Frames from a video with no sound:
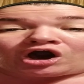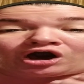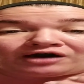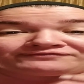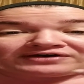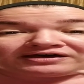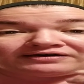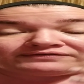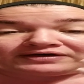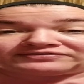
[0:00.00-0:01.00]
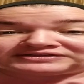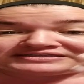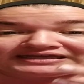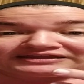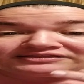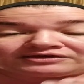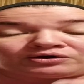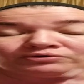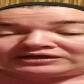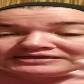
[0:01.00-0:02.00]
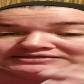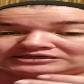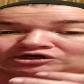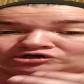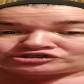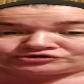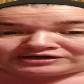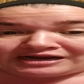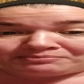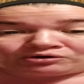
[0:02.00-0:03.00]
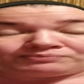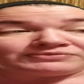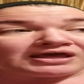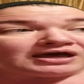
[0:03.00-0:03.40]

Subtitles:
off of the teeth so it doesn't hurt your enamel.